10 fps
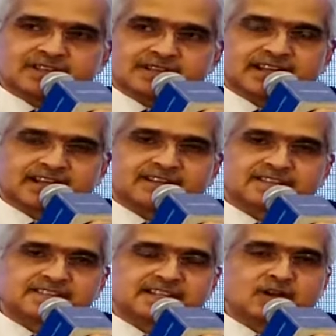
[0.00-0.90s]
cricketers
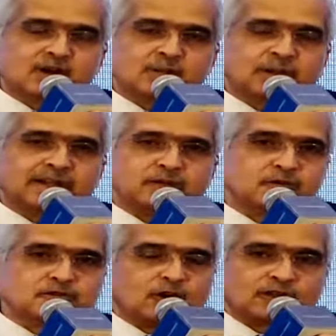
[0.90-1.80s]
did not play to
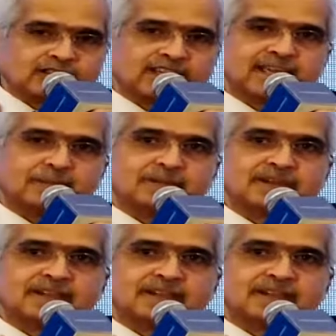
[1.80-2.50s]
draw the game.